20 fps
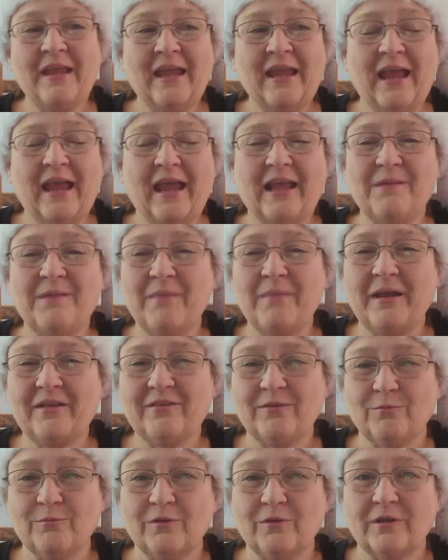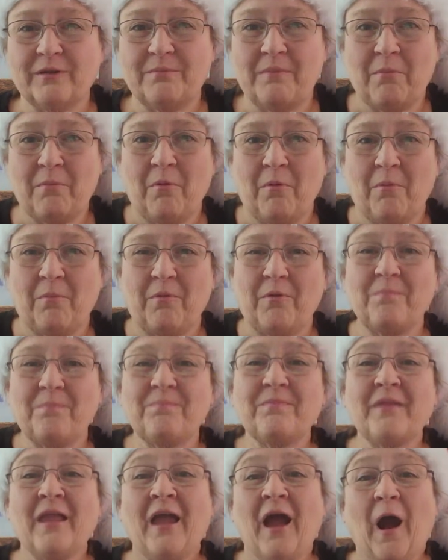And it makes it really memorable.
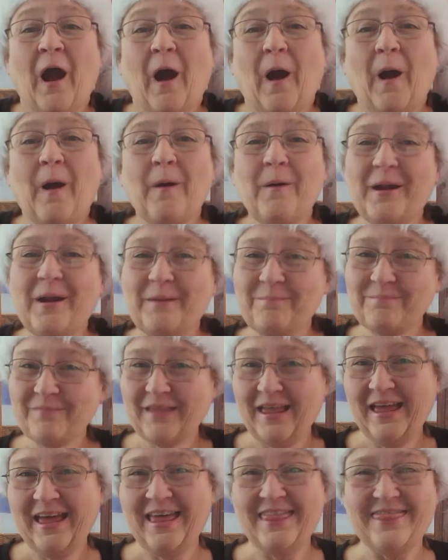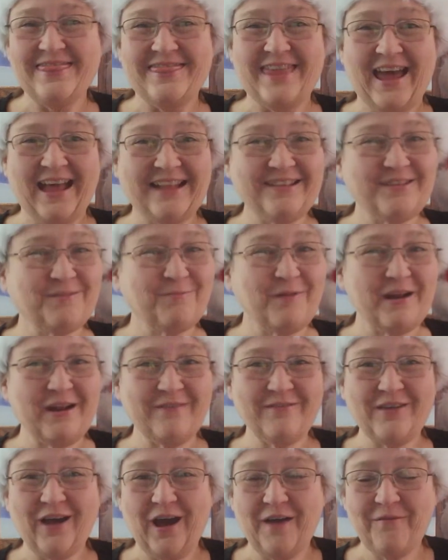All right, that's what
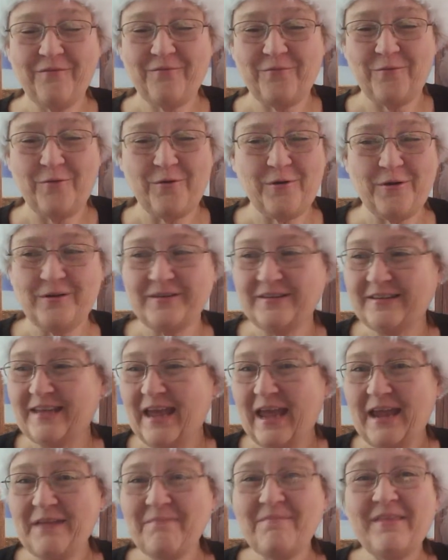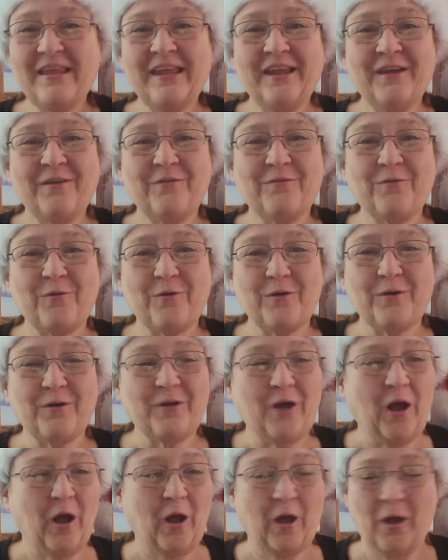I've got for today
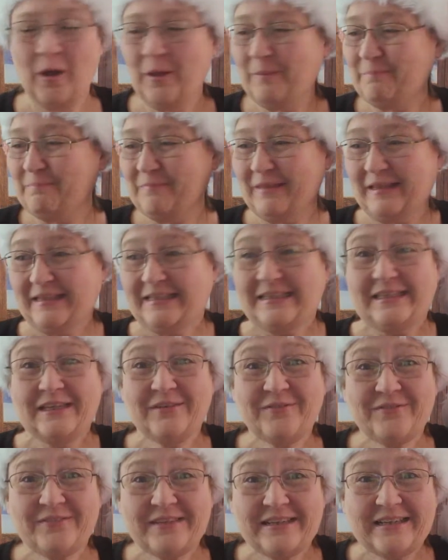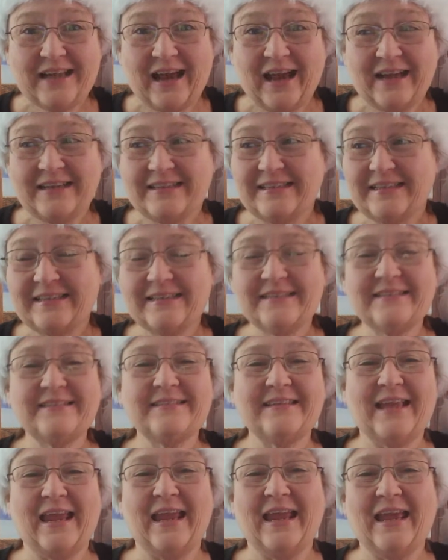for gifting
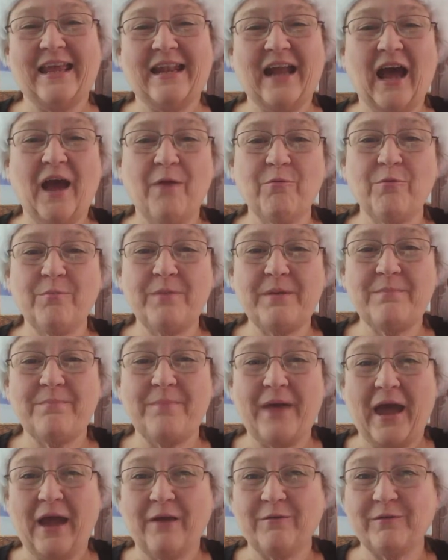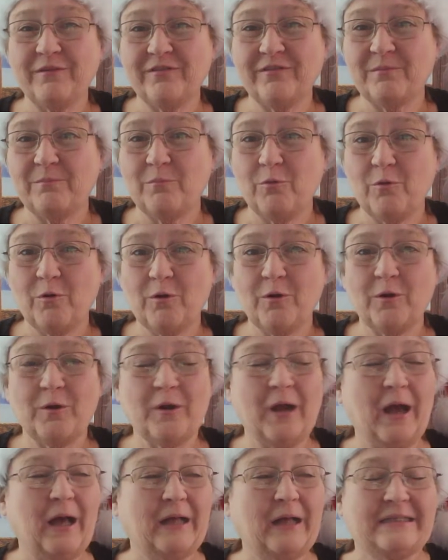ideas. And I will be back with some
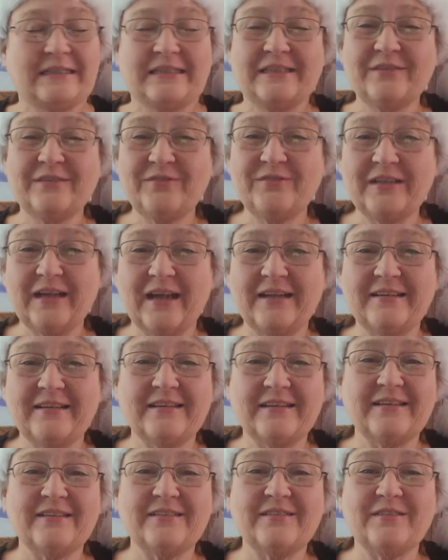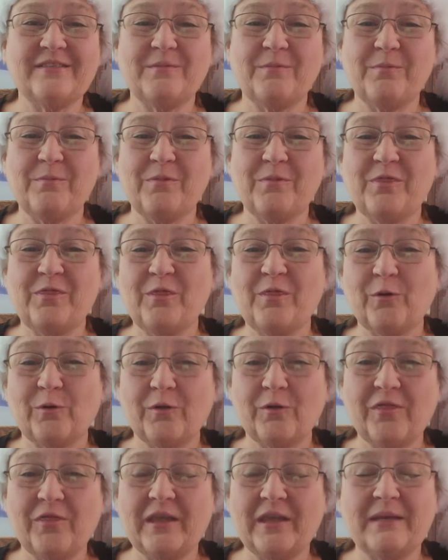more gifting ideas,
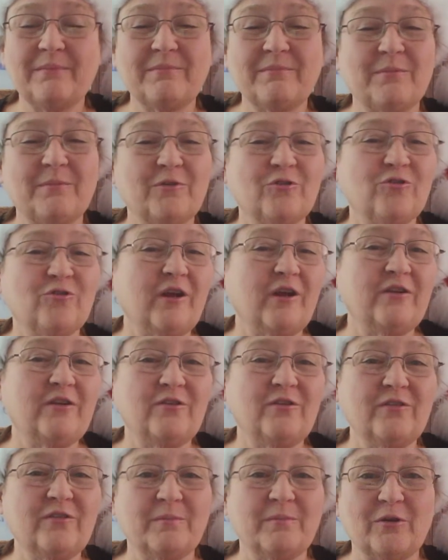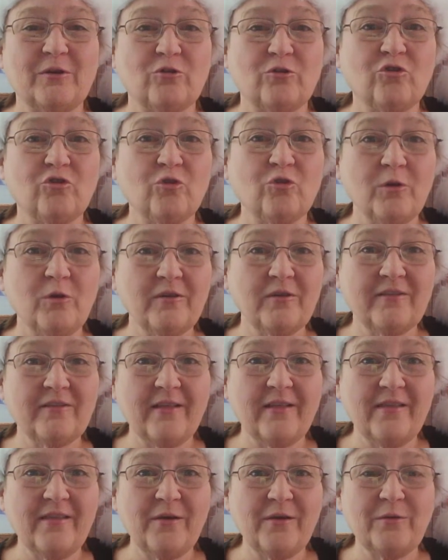little themes. I'm going to try to do some little shorts
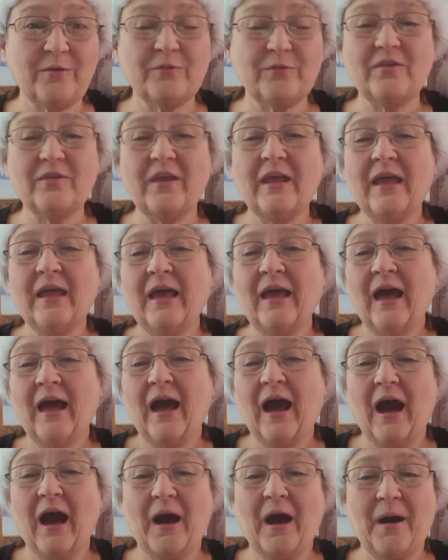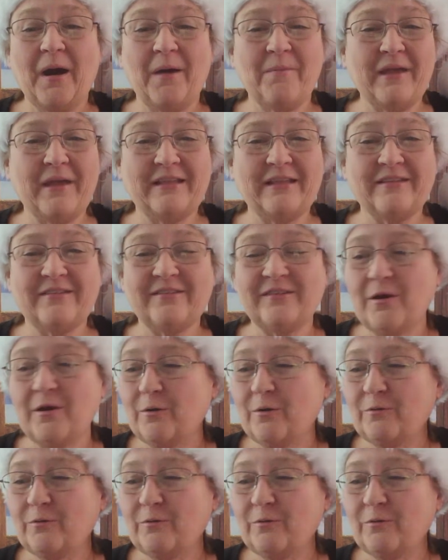on those. And so